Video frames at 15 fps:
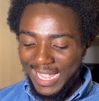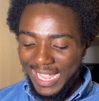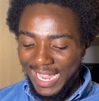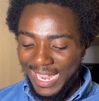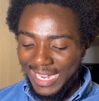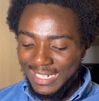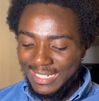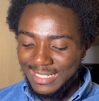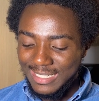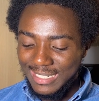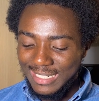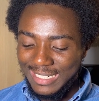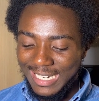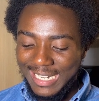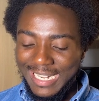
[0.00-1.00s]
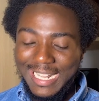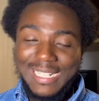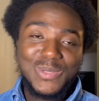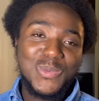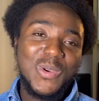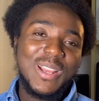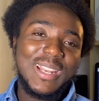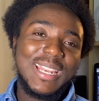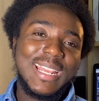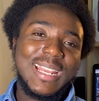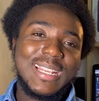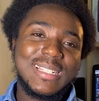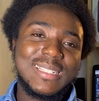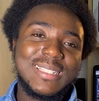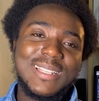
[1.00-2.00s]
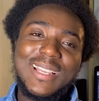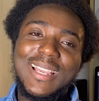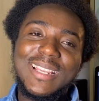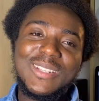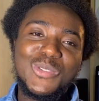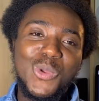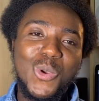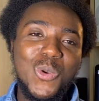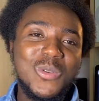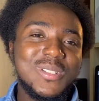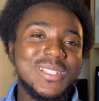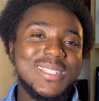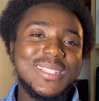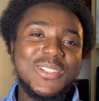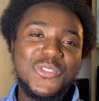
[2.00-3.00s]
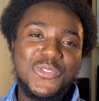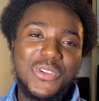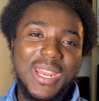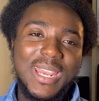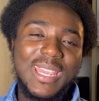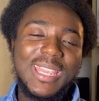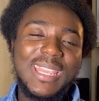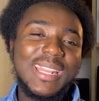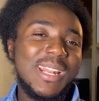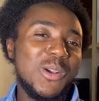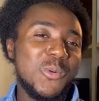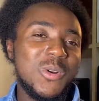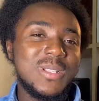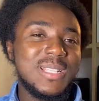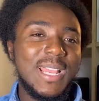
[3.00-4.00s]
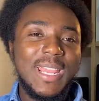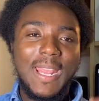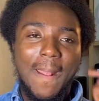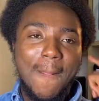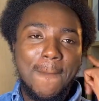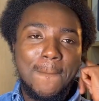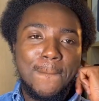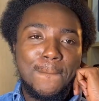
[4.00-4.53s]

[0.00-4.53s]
And the next one is don't drink the water here.